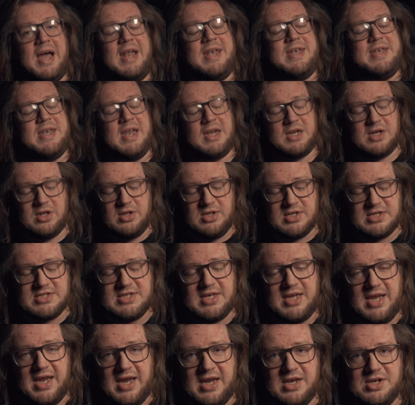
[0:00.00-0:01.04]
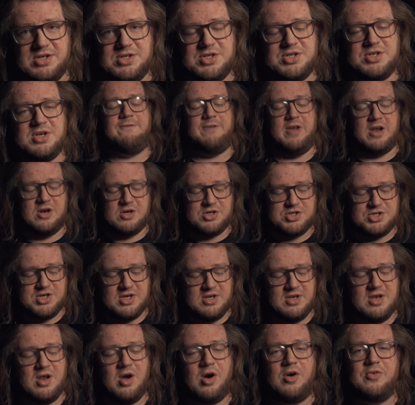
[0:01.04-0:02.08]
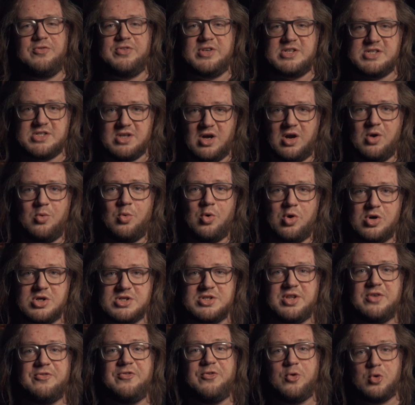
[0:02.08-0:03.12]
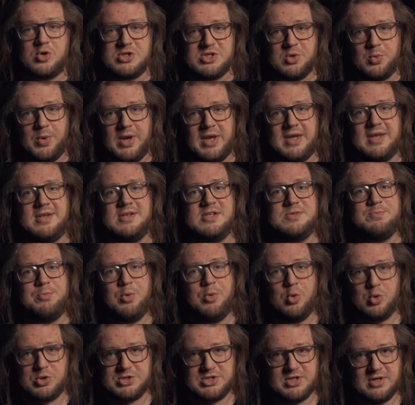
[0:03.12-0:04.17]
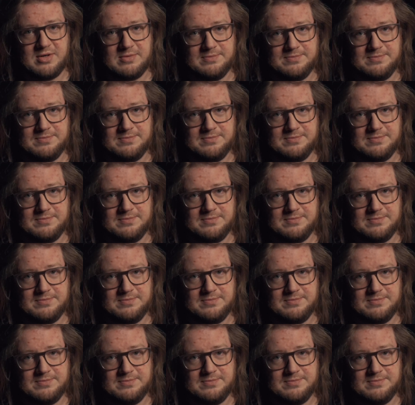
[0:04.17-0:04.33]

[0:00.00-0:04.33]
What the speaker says: a Nicolas Cage version of the Star Wars Force Awakens poster.